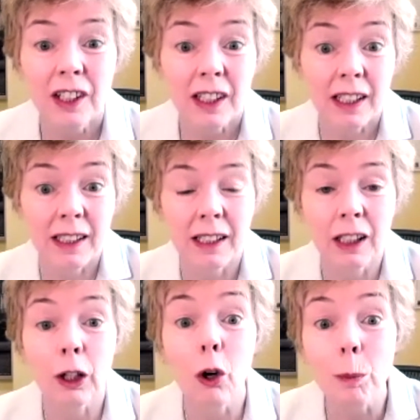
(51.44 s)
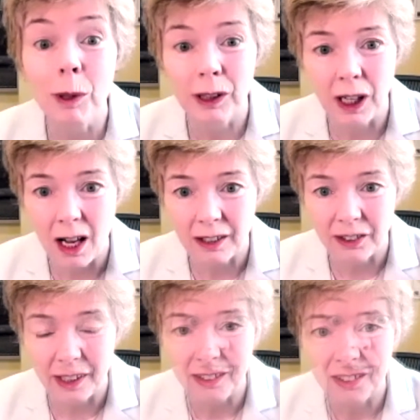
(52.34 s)
in a global
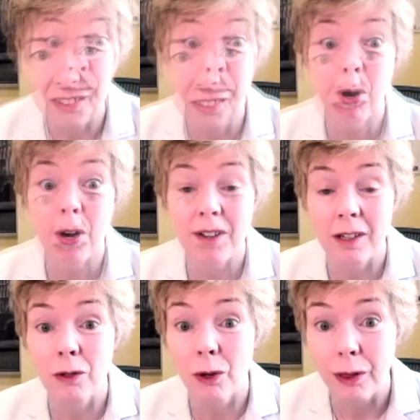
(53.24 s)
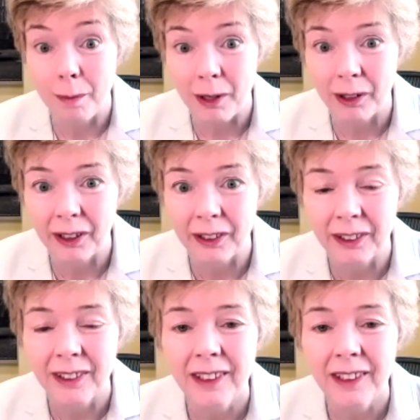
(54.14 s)
context, part in North America,